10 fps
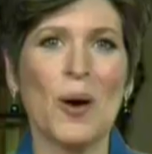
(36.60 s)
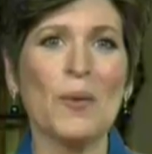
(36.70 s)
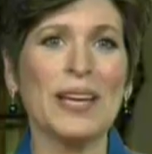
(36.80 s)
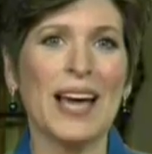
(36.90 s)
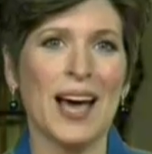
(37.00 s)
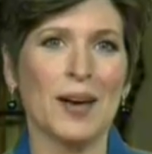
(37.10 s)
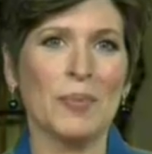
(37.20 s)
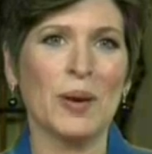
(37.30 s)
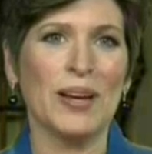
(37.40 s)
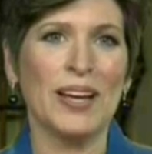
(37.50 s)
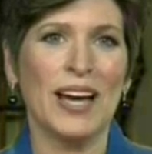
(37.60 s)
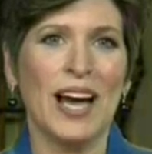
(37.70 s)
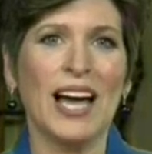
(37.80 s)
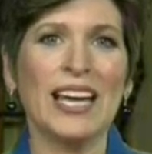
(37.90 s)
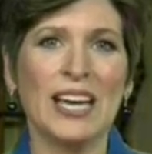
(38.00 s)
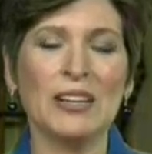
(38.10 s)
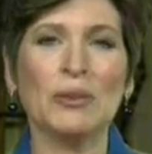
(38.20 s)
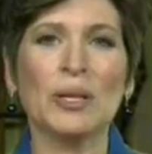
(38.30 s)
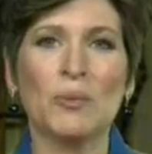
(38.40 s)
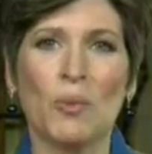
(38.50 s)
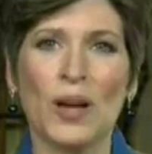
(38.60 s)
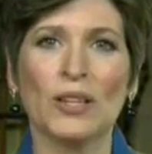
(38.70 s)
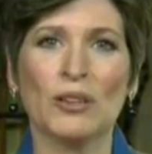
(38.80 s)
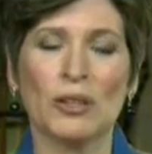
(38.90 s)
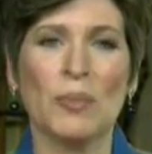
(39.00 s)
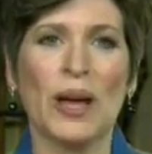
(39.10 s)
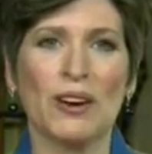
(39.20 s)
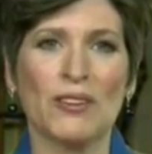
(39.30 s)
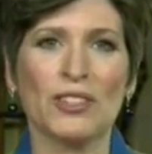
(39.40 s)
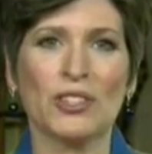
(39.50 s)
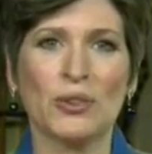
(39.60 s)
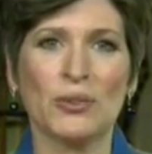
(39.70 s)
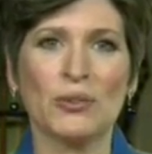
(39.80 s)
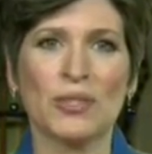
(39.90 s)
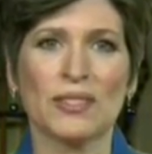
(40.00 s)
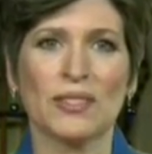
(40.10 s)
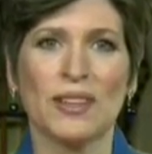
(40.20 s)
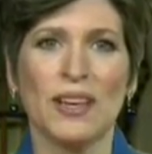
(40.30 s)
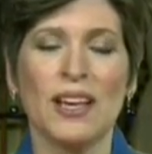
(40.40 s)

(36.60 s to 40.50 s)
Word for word: Growing up, I had only one good pair of shoes.